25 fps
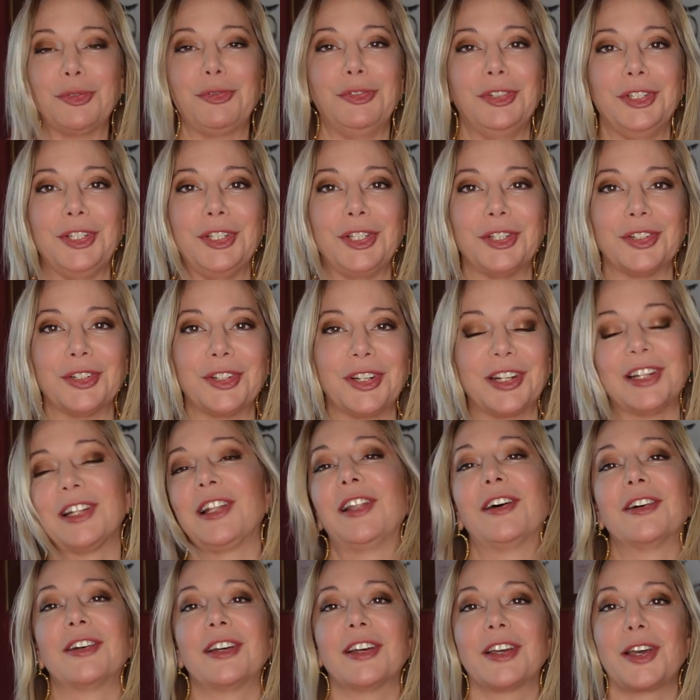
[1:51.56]
video not
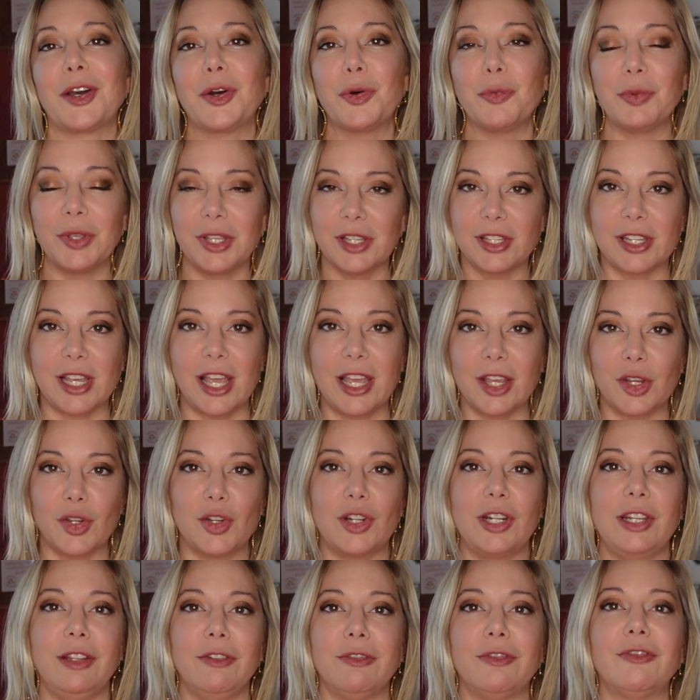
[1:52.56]
long ago because I
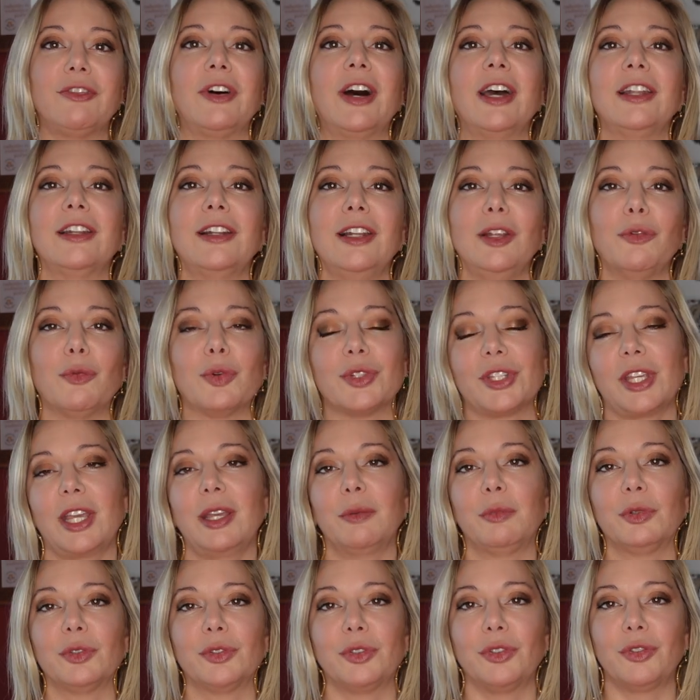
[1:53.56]
actually finally was
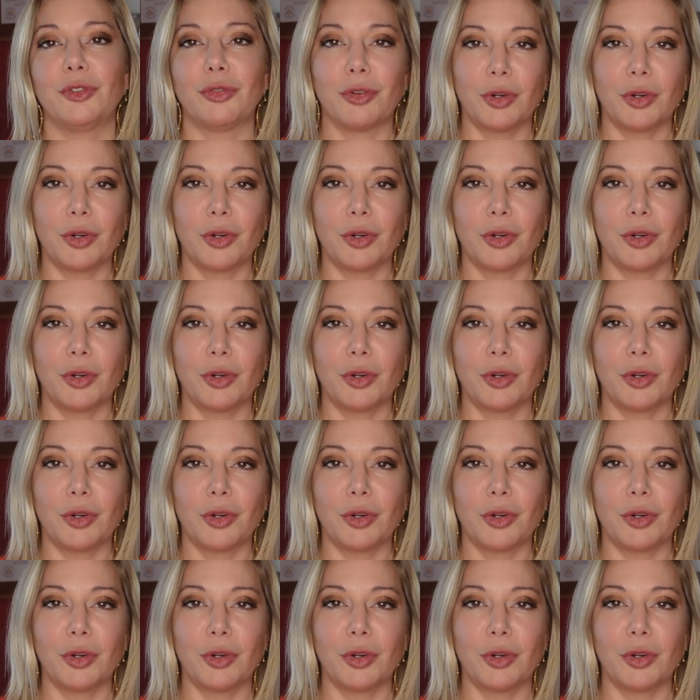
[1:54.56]
able to